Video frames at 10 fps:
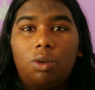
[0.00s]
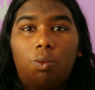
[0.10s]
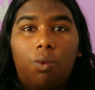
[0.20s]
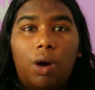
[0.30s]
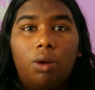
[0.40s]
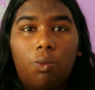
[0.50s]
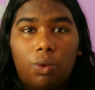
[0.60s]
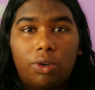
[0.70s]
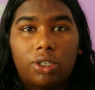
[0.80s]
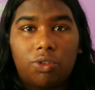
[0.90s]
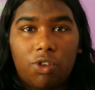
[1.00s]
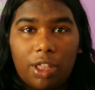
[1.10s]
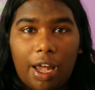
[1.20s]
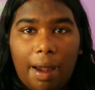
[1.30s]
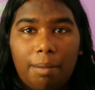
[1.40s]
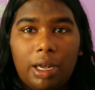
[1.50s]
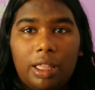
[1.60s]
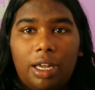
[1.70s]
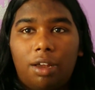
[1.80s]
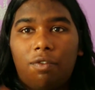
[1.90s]
what works for them
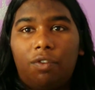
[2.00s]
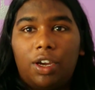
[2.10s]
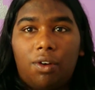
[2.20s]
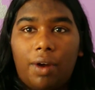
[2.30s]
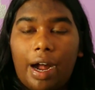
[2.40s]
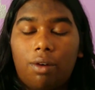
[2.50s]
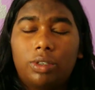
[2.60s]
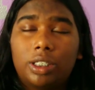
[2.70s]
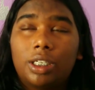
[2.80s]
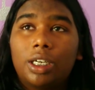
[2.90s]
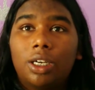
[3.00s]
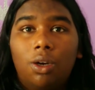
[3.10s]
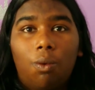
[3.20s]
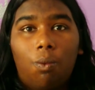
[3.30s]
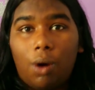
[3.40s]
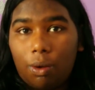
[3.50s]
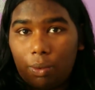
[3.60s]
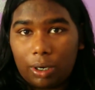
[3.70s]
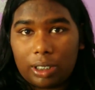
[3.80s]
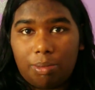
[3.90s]
and they can figure out what
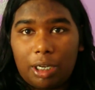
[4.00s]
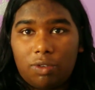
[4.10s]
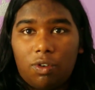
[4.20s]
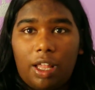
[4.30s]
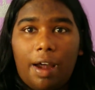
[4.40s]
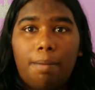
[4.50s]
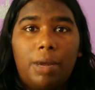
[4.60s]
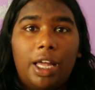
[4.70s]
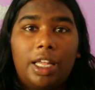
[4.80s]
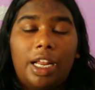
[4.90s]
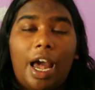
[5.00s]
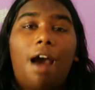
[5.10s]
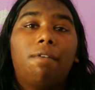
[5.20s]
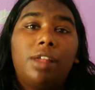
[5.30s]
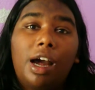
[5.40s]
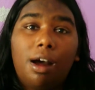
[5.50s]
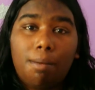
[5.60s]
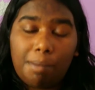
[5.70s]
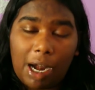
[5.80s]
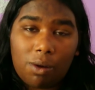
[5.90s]
works best for them. And then have that
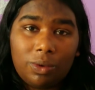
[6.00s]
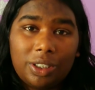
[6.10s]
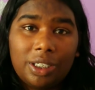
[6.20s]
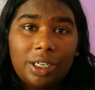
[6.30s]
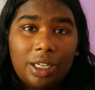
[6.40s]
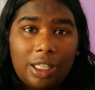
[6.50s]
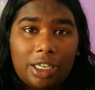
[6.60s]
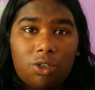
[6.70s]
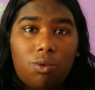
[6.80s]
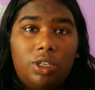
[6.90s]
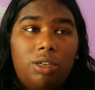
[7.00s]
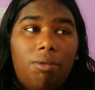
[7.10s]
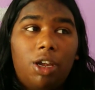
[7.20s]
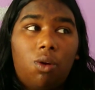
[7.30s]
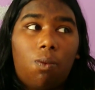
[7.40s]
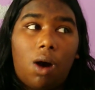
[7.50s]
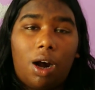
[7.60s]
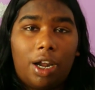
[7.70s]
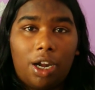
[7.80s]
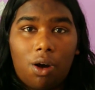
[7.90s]
amount that's going to be your
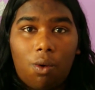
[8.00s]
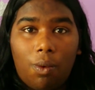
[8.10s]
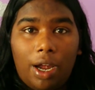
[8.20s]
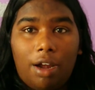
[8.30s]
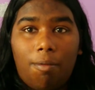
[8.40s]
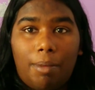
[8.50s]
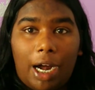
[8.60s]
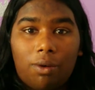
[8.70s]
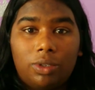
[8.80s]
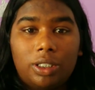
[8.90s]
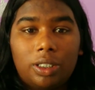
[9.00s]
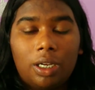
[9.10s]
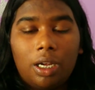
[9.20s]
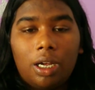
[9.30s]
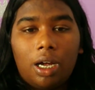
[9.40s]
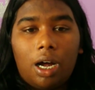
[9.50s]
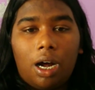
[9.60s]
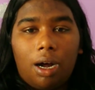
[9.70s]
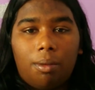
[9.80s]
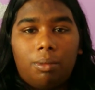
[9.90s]
walking away amount.
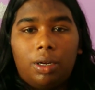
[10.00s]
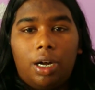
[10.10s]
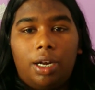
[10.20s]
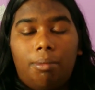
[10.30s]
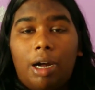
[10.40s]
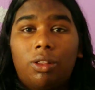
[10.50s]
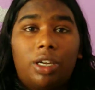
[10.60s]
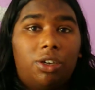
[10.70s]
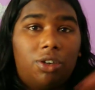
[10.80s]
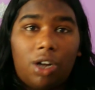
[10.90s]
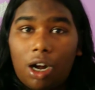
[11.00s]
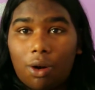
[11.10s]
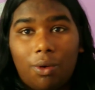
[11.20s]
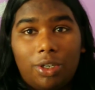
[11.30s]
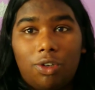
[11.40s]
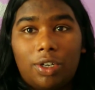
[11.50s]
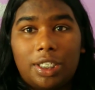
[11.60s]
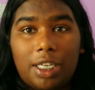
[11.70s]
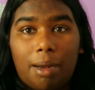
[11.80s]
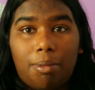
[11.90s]
An amount that you're not going to
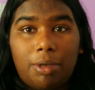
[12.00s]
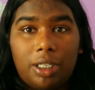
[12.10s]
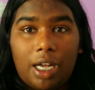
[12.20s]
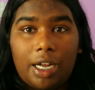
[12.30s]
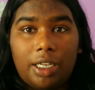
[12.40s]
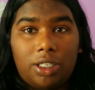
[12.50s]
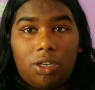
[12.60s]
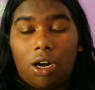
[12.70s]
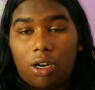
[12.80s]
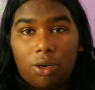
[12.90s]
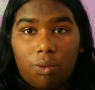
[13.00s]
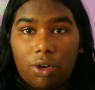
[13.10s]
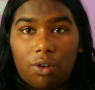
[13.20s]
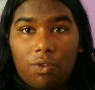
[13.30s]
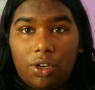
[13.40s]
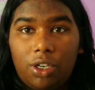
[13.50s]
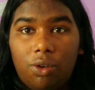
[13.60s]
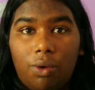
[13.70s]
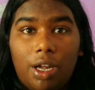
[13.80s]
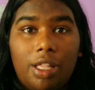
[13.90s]
accept that it's not going to work for
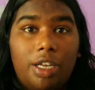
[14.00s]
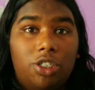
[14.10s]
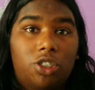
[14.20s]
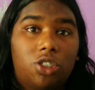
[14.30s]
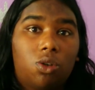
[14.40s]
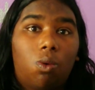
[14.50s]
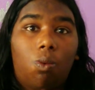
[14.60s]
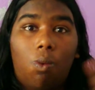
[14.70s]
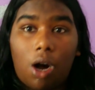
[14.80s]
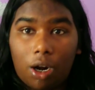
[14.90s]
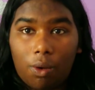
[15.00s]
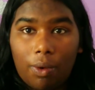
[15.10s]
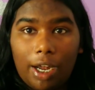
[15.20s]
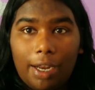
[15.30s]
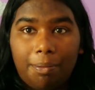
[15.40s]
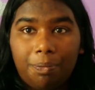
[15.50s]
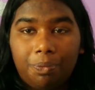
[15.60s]
you, and then just walk away.